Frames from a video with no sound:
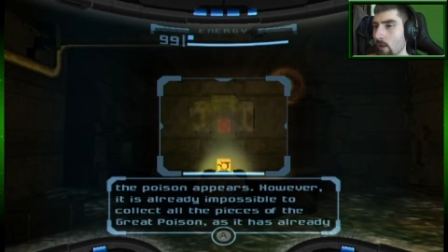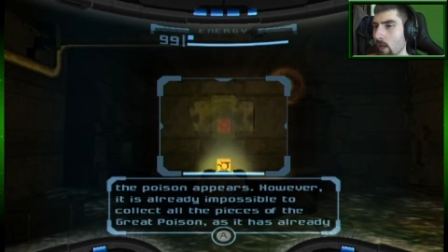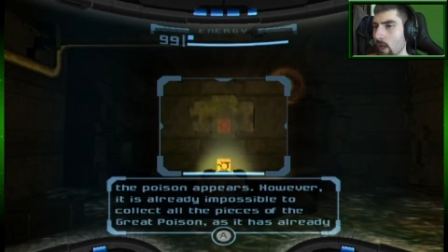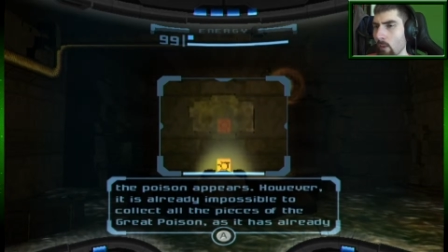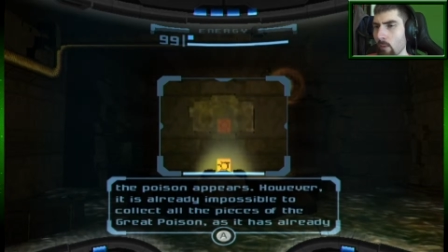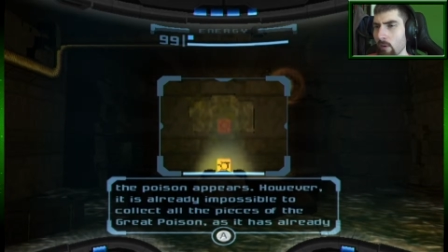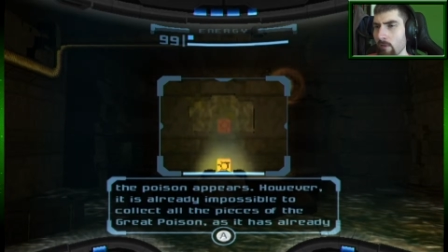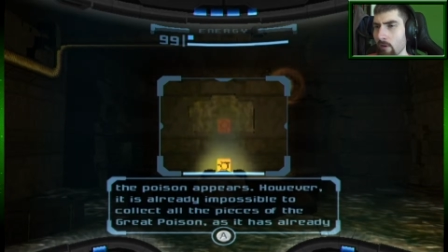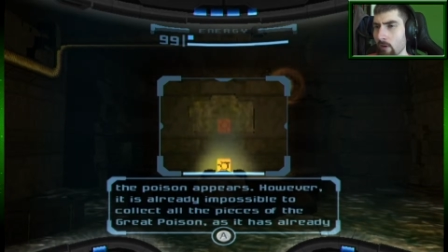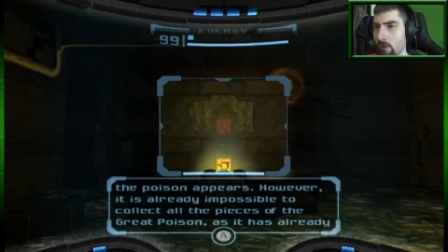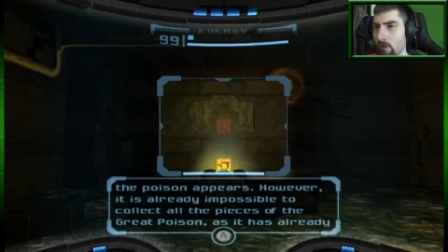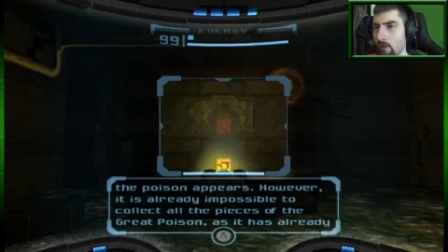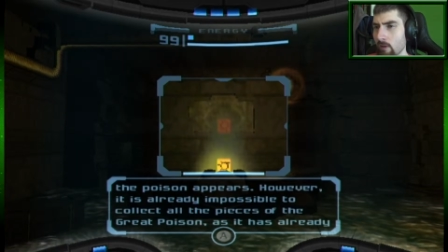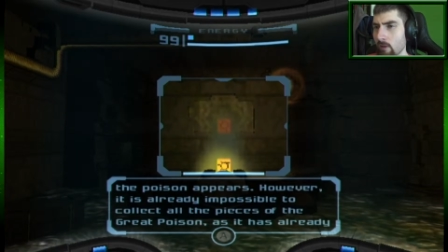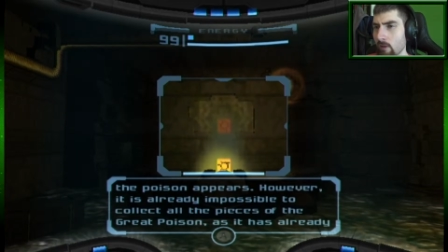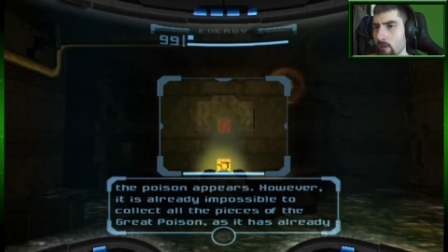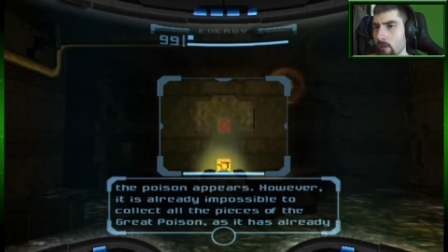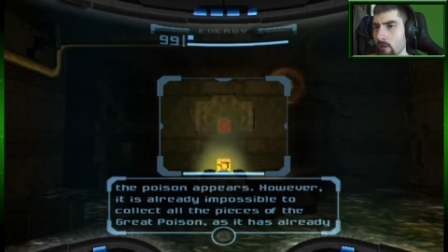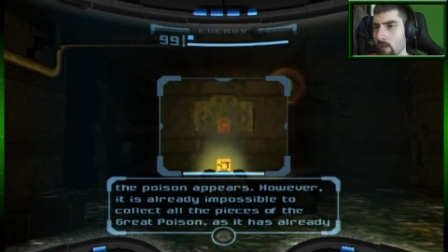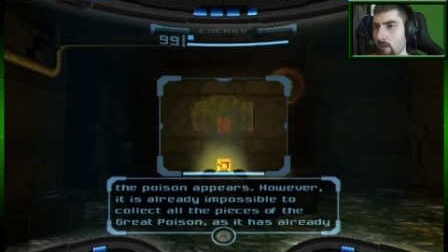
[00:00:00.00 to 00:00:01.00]
However,
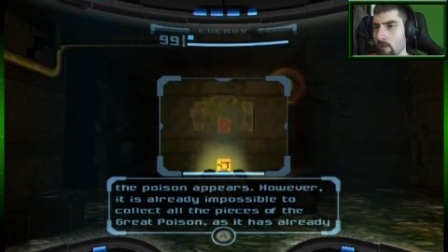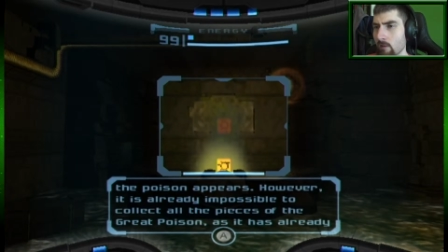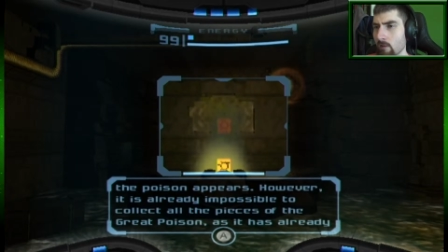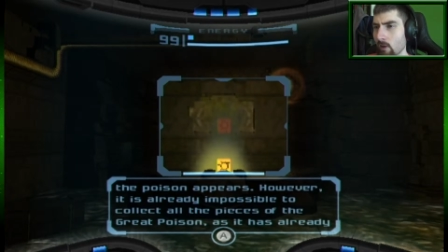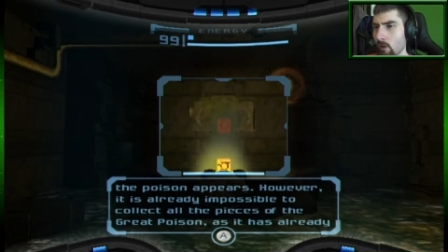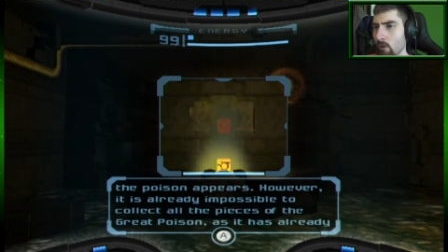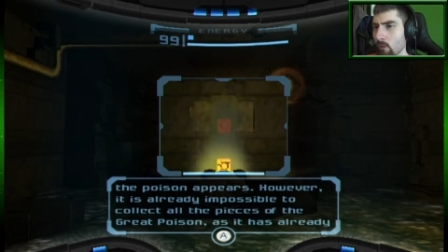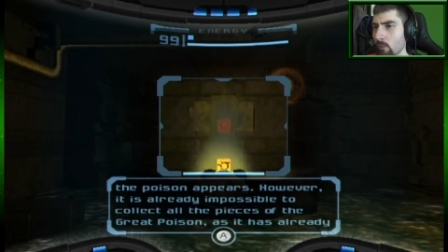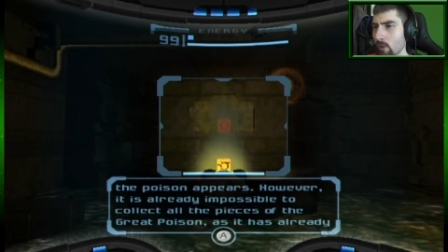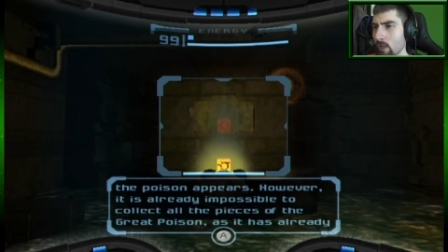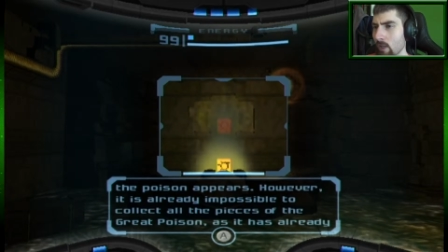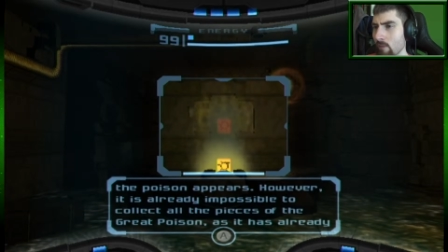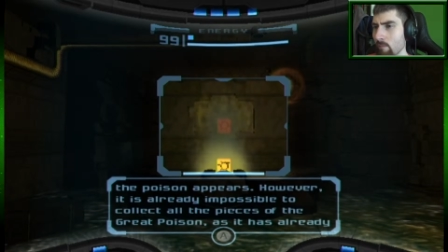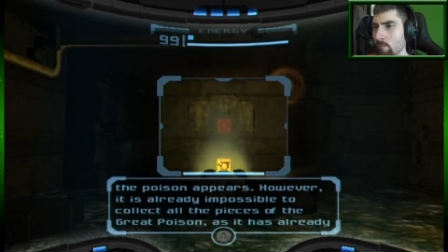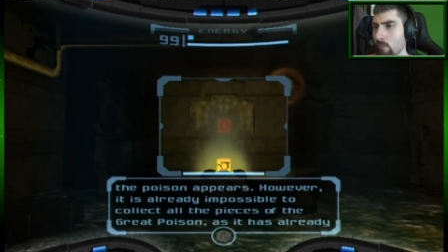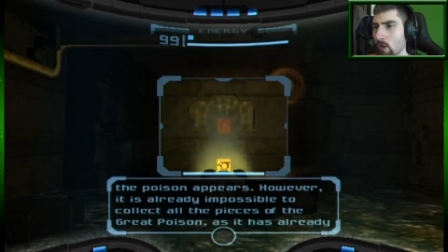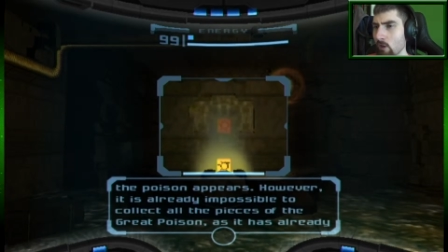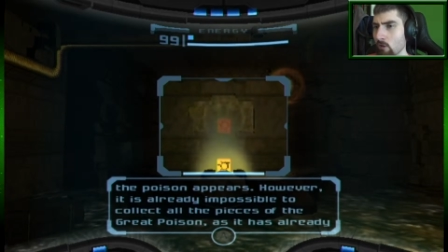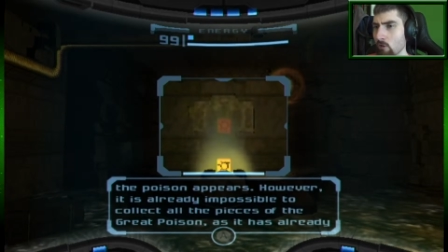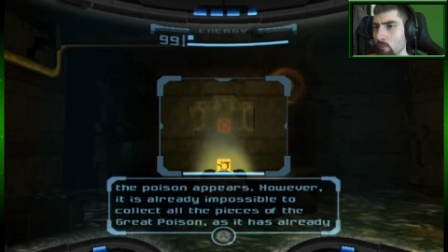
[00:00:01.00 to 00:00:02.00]
it is already
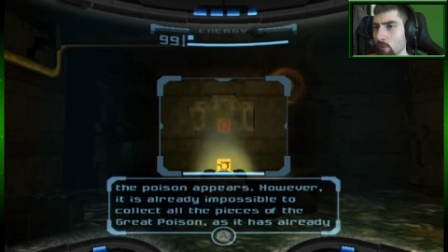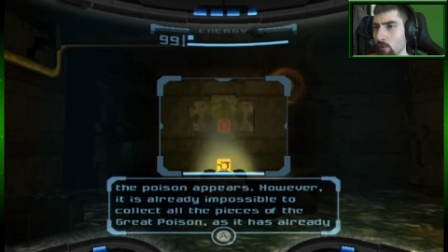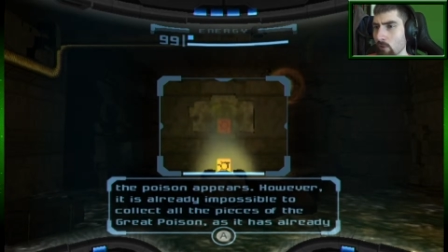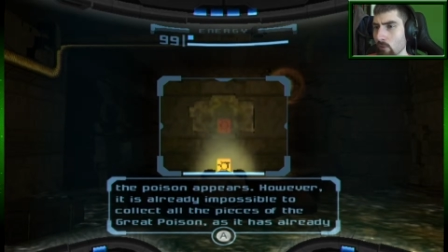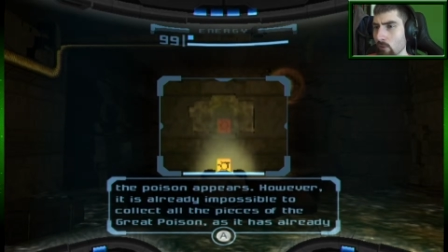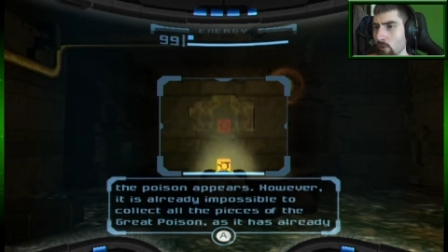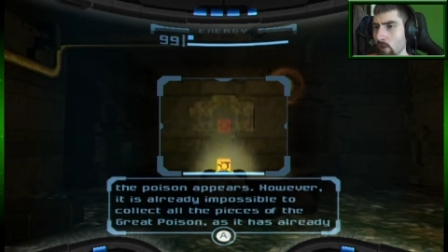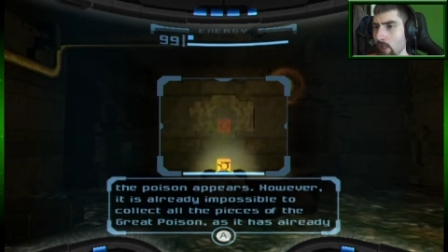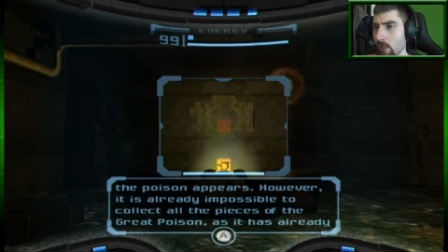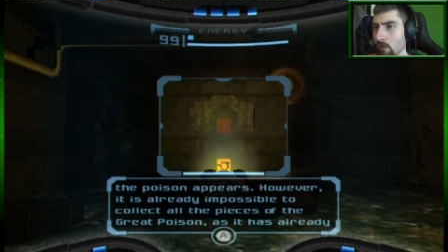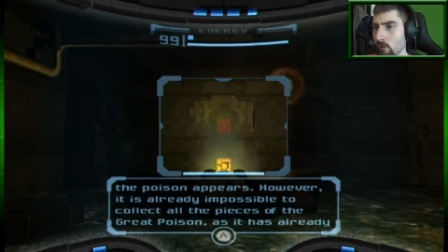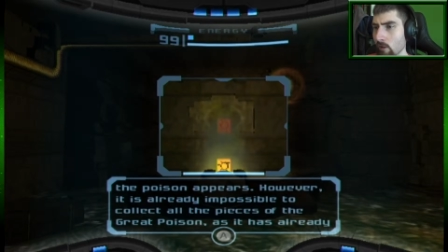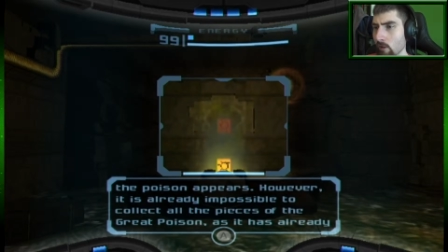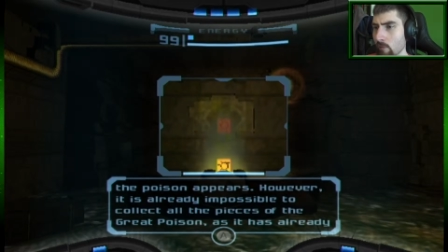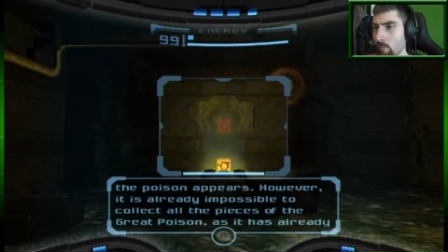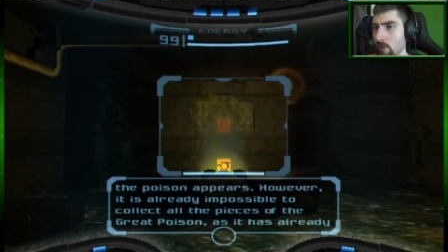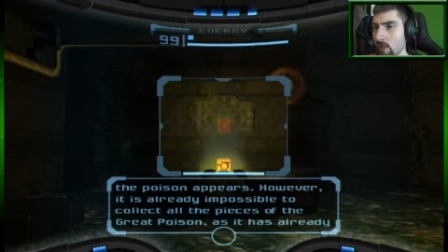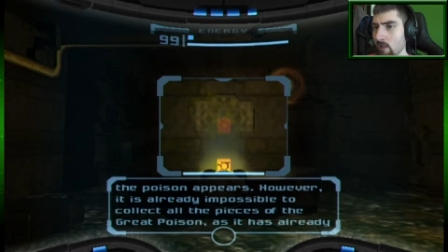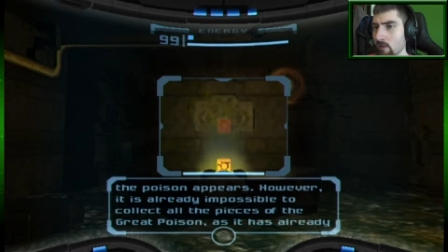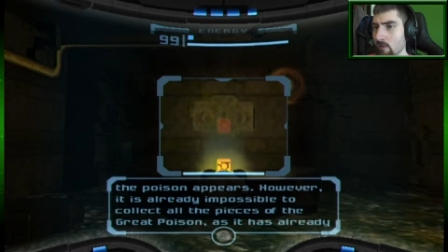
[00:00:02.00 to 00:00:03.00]
impossible to collect all the
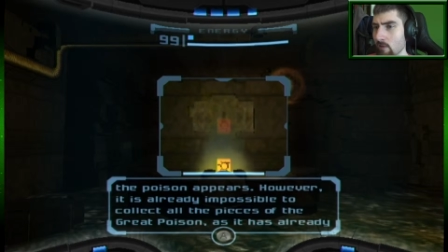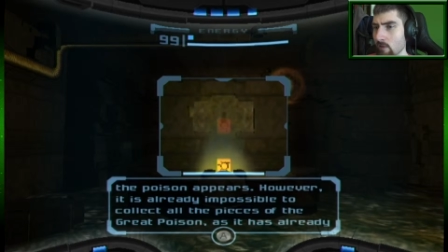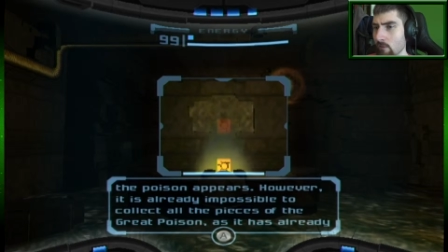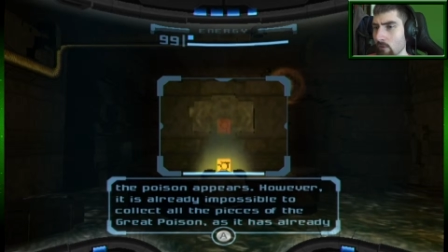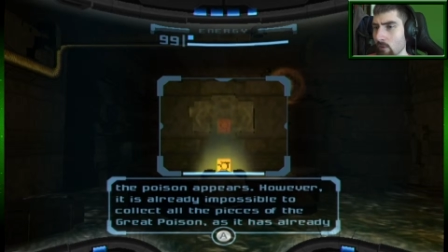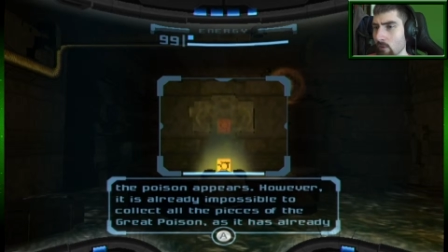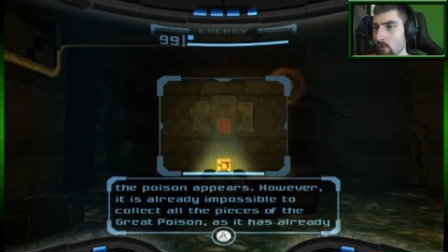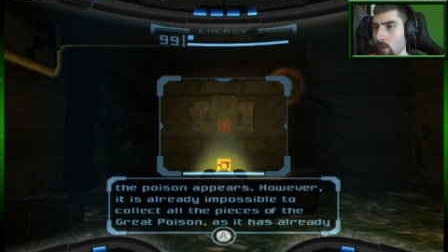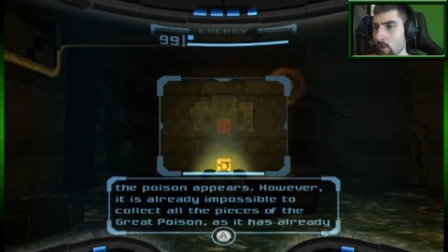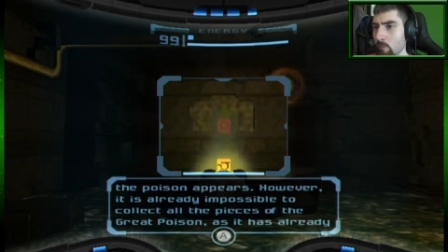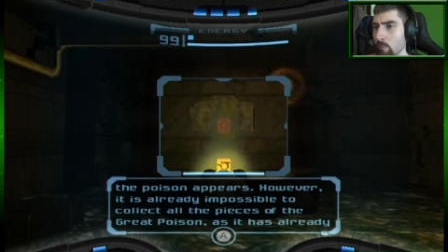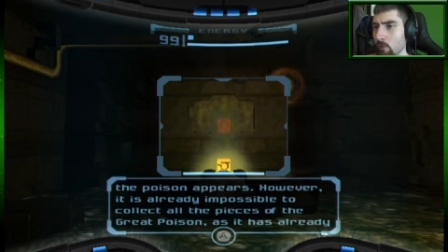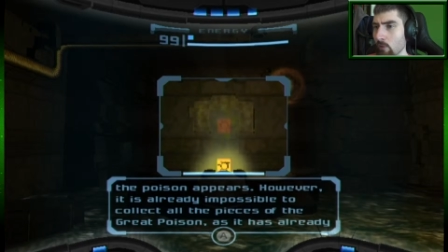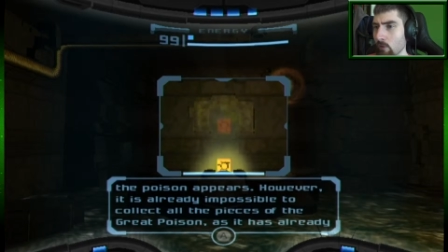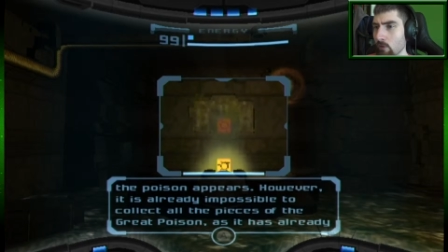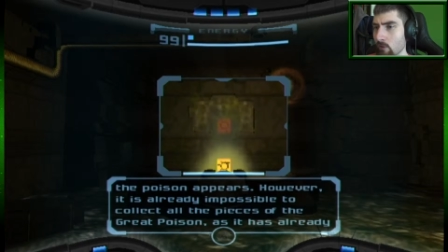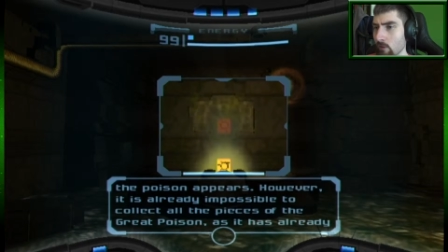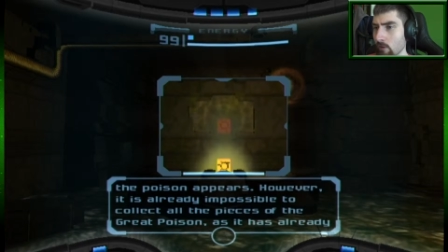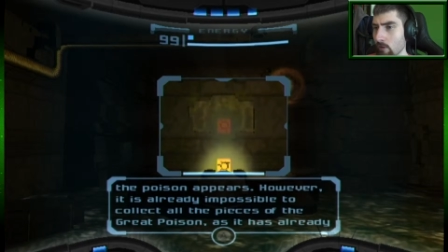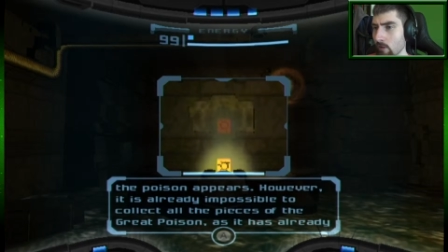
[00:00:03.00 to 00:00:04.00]
pieces of the great
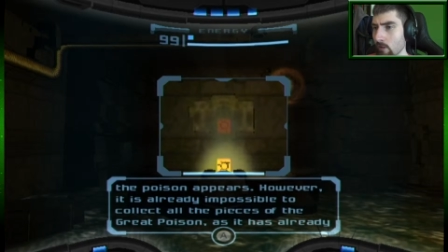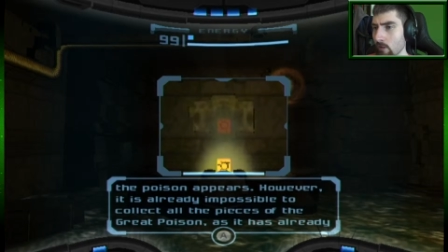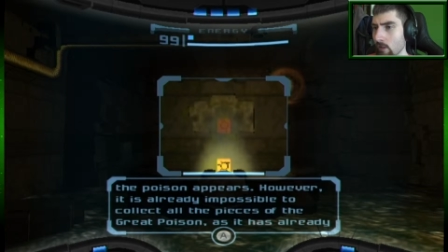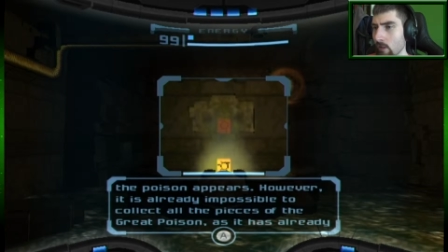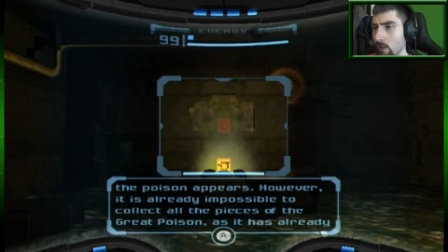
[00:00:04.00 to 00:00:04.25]
poison,